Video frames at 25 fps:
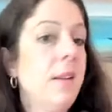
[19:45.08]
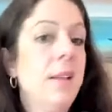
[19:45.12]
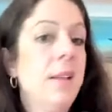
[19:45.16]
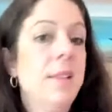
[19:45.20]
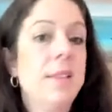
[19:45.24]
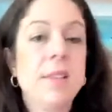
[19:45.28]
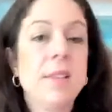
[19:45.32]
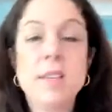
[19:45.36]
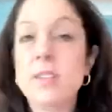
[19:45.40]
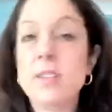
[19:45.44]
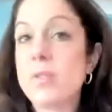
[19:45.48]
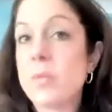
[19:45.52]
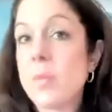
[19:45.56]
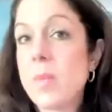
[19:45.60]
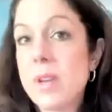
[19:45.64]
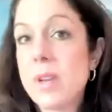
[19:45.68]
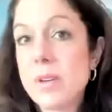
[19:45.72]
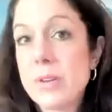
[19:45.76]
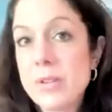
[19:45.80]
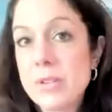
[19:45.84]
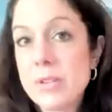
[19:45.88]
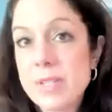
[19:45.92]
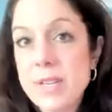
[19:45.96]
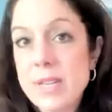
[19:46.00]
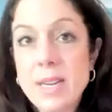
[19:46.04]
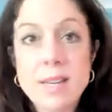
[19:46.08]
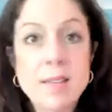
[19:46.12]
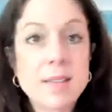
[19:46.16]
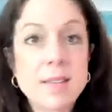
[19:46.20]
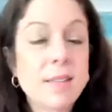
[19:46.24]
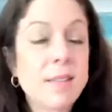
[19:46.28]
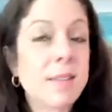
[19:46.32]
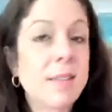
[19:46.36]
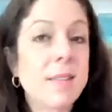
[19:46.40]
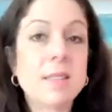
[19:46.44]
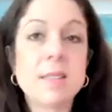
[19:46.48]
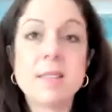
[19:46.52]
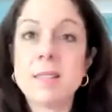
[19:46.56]
These are my
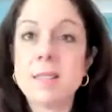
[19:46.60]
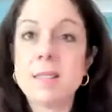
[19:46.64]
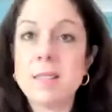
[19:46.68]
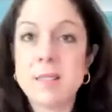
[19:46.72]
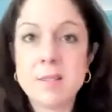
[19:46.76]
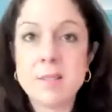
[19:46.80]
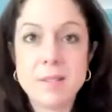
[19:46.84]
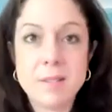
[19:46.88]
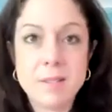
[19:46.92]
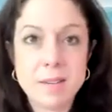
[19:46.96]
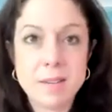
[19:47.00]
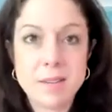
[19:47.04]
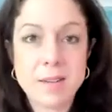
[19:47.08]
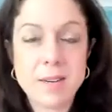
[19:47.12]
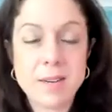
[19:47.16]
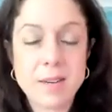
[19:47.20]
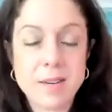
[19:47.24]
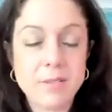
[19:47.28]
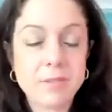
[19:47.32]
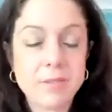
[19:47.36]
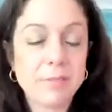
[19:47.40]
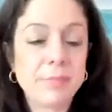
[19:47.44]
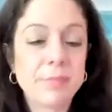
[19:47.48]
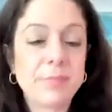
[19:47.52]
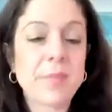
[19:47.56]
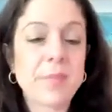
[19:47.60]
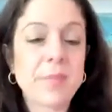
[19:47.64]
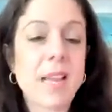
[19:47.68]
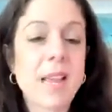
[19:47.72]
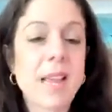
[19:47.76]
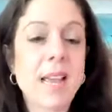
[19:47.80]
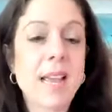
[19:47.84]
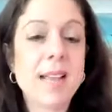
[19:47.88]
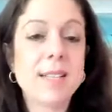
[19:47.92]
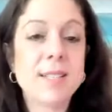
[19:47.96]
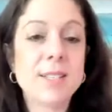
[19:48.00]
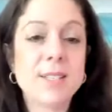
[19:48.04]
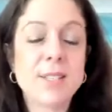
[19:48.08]
understandings,
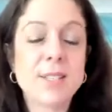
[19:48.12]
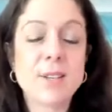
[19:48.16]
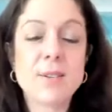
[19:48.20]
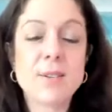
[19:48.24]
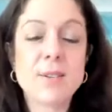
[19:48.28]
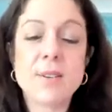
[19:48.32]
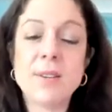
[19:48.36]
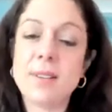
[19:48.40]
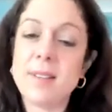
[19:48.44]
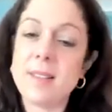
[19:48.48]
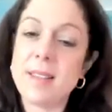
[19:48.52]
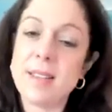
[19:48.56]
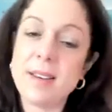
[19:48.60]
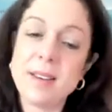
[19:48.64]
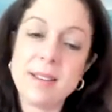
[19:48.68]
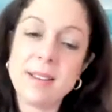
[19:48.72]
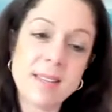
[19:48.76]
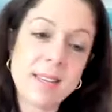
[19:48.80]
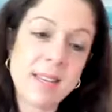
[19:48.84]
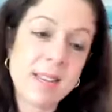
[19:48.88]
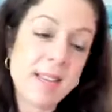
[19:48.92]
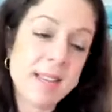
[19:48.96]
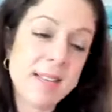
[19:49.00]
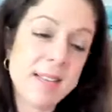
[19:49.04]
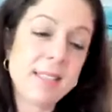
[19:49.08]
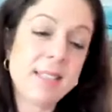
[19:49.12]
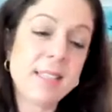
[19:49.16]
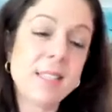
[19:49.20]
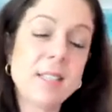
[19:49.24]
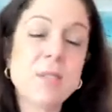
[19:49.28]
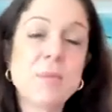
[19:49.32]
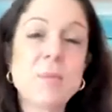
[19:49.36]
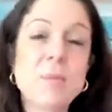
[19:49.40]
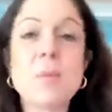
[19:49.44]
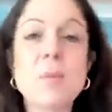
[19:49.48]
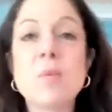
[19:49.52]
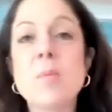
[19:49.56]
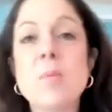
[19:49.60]
and so then at the end,
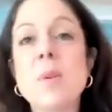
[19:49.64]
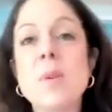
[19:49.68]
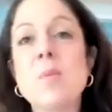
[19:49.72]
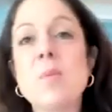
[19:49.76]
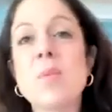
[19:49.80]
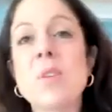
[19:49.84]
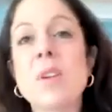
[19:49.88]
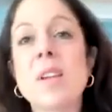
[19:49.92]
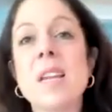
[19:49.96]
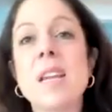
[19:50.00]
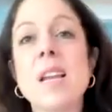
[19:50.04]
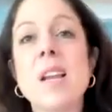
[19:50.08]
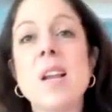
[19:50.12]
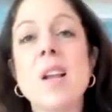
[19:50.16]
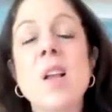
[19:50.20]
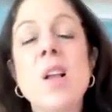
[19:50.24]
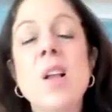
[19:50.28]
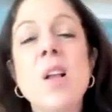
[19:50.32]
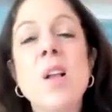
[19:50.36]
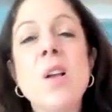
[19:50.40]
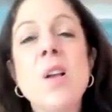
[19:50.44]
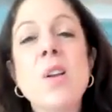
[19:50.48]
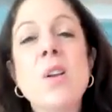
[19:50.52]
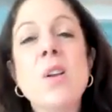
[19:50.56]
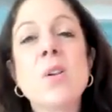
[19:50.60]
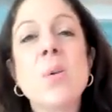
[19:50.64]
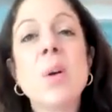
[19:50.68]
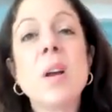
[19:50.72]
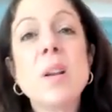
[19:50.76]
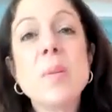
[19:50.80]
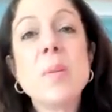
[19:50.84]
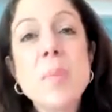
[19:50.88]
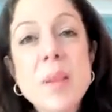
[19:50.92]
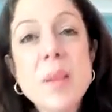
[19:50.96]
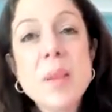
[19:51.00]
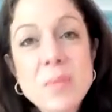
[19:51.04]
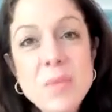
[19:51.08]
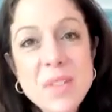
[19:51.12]
since we will be working quite a
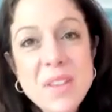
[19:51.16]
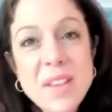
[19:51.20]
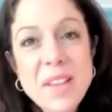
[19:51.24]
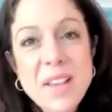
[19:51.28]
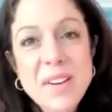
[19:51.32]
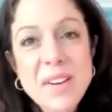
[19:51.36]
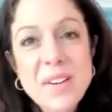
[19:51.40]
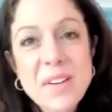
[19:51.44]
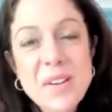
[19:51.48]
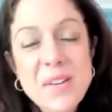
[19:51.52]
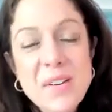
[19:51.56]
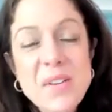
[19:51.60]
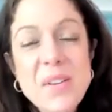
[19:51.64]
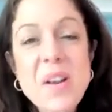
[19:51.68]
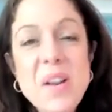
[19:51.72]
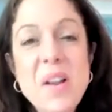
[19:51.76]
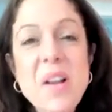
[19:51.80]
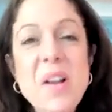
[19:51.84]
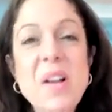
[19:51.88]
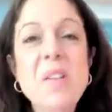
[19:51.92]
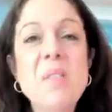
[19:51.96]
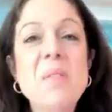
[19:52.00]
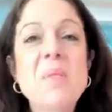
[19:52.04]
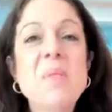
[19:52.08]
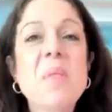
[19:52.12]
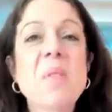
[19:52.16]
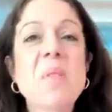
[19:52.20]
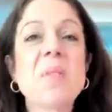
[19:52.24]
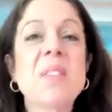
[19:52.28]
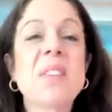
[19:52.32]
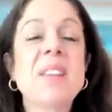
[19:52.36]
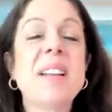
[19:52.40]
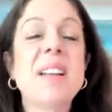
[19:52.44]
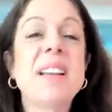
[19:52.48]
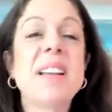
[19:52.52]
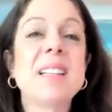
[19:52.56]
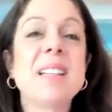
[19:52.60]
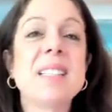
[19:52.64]
bit with the editor over the
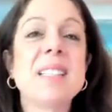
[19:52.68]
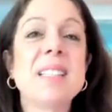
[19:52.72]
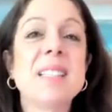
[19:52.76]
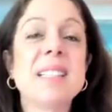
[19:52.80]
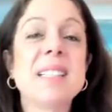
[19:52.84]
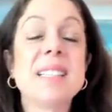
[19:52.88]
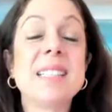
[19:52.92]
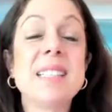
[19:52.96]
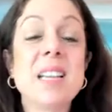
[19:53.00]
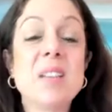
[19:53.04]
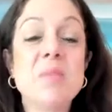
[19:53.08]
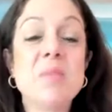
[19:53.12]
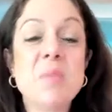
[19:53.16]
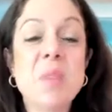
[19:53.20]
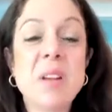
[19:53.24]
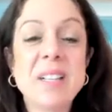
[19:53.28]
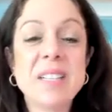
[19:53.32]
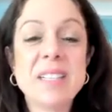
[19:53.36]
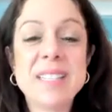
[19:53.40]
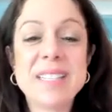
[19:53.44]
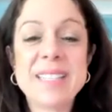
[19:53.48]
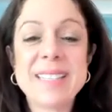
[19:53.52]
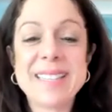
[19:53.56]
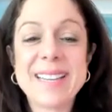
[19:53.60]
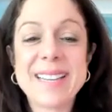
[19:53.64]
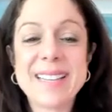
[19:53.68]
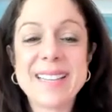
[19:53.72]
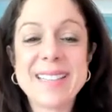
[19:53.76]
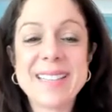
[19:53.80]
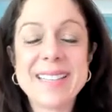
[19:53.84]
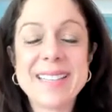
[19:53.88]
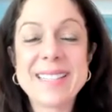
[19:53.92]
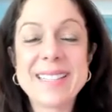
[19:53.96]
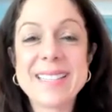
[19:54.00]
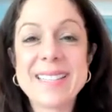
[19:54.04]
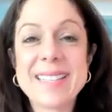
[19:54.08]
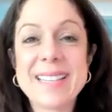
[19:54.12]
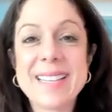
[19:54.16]
next 6-8 months to get
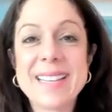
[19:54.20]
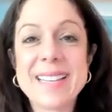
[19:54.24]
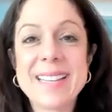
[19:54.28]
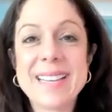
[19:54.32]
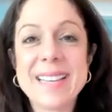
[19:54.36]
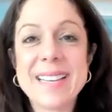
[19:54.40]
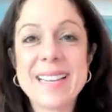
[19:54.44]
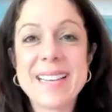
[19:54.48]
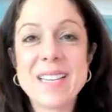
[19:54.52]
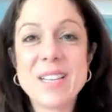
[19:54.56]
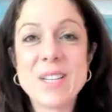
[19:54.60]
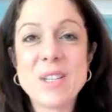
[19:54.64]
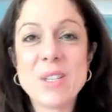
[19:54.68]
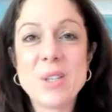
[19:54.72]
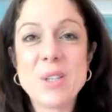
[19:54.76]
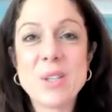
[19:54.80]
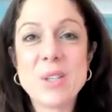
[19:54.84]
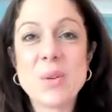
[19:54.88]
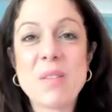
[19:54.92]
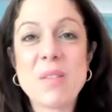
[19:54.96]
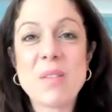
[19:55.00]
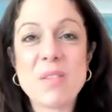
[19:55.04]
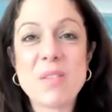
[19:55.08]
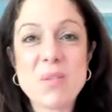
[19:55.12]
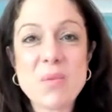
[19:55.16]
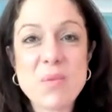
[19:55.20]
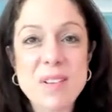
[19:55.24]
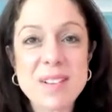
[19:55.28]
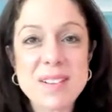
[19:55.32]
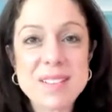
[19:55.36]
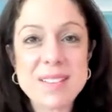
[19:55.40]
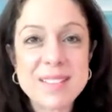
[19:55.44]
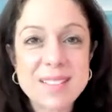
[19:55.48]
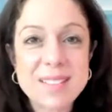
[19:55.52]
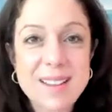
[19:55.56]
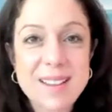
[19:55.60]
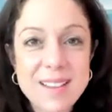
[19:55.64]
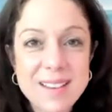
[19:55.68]
this thing into
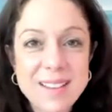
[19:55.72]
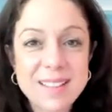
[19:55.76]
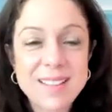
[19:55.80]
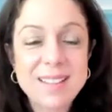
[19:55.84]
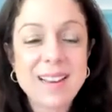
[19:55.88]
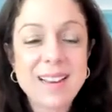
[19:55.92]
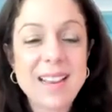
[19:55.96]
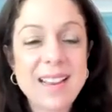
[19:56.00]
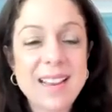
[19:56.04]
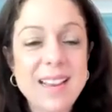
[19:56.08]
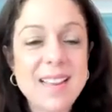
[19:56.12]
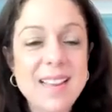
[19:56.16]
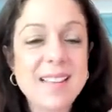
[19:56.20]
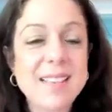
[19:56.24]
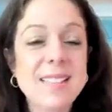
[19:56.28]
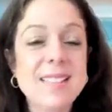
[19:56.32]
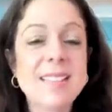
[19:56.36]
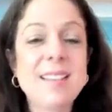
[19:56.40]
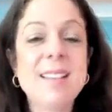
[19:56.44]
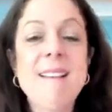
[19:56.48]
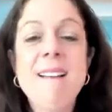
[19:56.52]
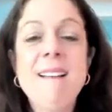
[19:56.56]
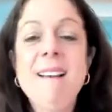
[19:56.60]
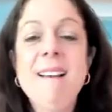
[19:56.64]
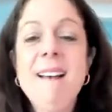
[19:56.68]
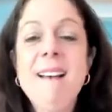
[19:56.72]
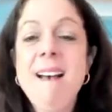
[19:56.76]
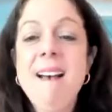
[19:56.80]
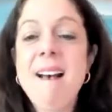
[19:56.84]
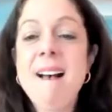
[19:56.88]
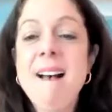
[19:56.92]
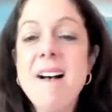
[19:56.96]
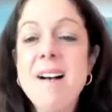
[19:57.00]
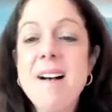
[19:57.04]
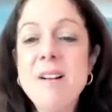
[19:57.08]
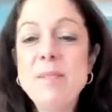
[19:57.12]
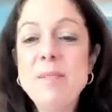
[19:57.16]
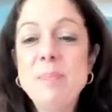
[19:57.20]
everyone's hot little hands,
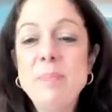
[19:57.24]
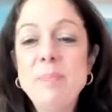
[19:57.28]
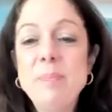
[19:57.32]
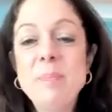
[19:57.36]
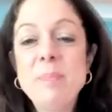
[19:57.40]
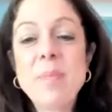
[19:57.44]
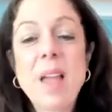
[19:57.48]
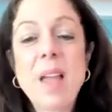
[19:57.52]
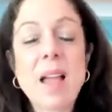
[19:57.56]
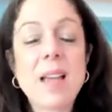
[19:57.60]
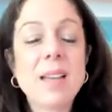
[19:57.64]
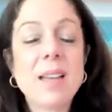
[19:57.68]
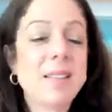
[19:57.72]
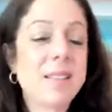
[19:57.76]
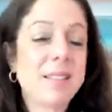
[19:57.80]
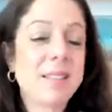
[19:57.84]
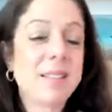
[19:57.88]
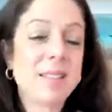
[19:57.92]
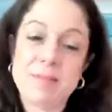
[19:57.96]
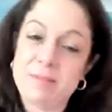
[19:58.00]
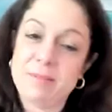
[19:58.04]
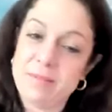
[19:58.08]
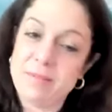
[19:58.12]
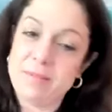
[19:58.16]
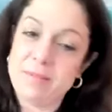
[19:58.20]
I just,